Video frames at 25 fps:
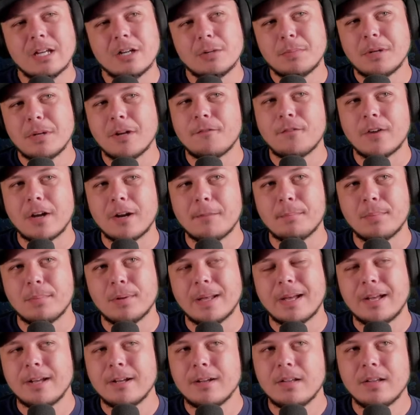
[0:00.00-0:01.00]
It'll be a fun
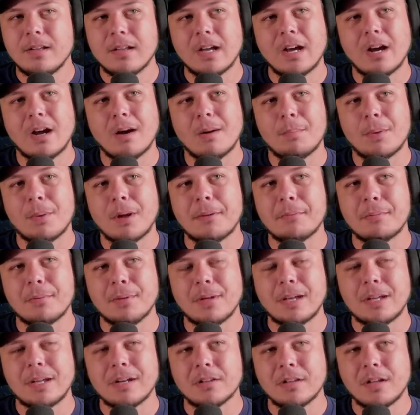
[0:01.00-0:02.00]
play. I'll probably
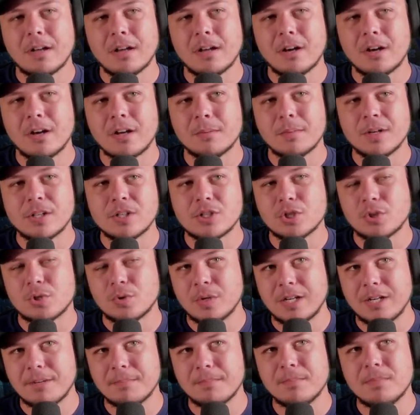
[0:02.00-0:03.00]
play it a lot on my
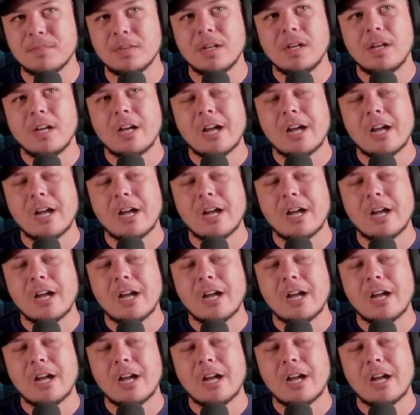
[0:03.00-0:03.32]
stream.